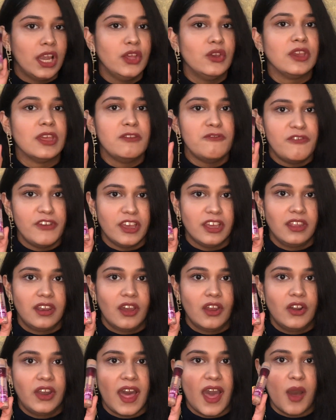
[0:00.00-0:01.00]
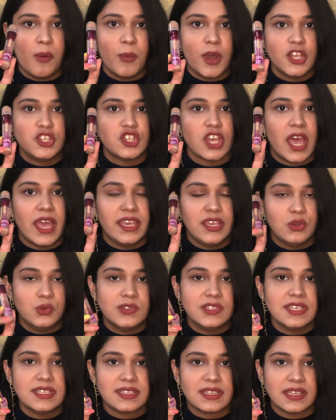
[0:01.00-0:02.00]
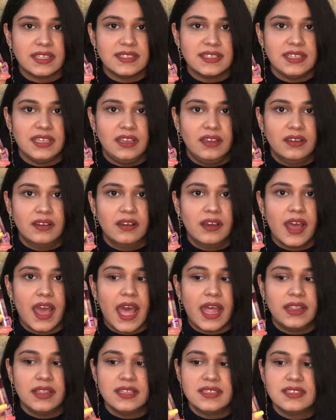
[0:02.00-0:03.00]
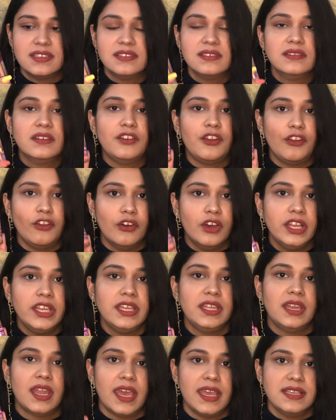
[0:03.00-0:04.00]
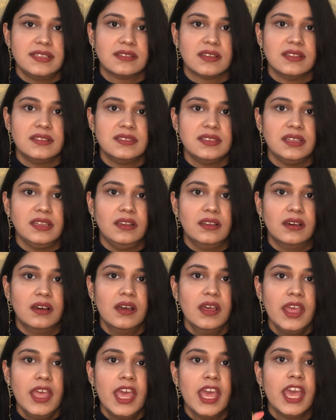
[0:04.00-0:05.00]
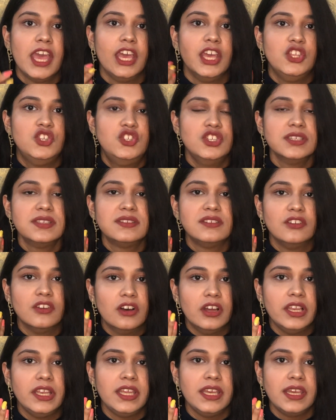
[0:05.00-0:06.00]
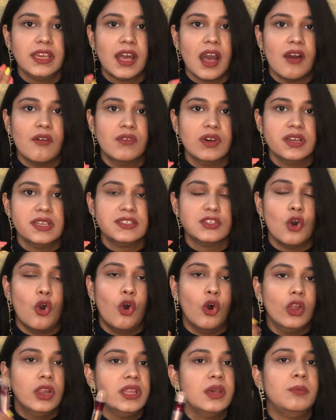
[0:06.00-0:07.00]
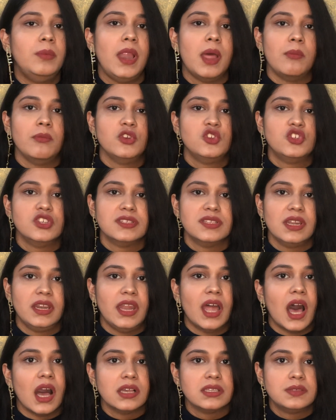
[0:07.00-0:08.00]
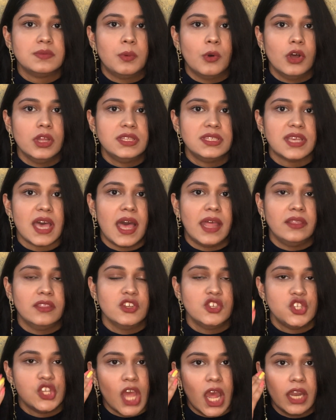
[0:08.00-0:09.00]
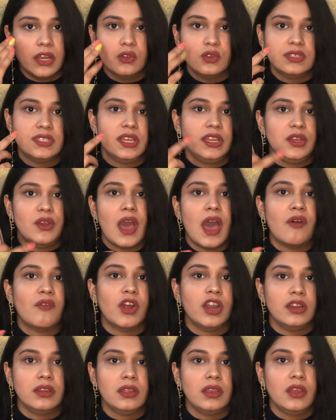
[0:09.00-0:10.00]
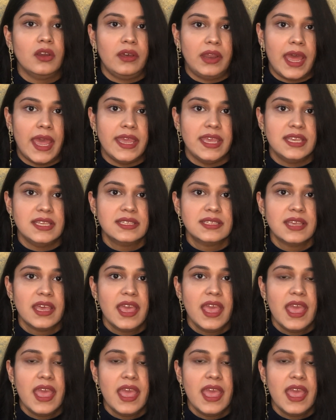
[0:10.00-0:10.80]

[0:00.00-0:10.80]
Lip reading: you can figure out how much I use this concealer. And this is a really nice concealer. It just really covers all the blemishes and dark spots and the shadows that you have under your eyes,